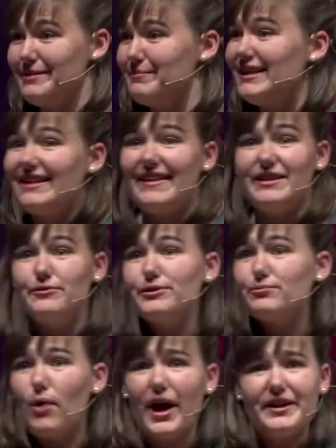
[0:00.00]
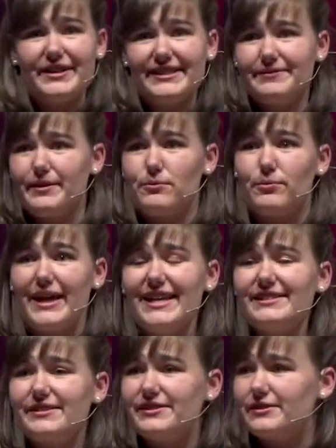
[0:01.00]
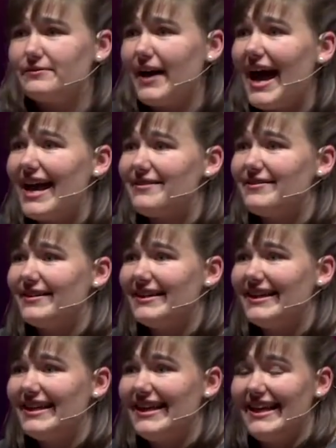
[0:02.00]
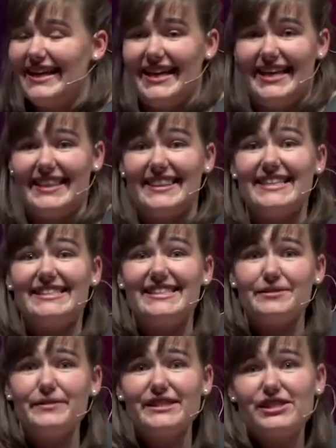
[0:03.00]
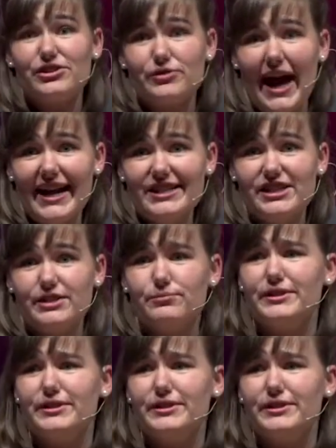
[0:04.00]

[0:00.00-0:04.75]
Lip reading: meaning they use water in different ways to survive. These different strategies